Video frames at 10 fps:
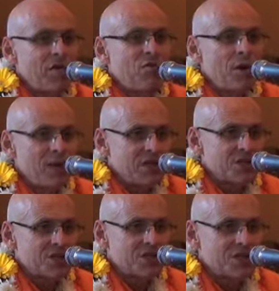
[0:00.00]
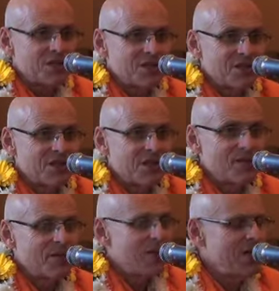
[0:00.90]
the weight
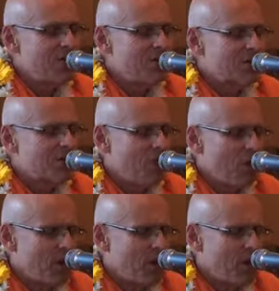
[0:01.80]
he was the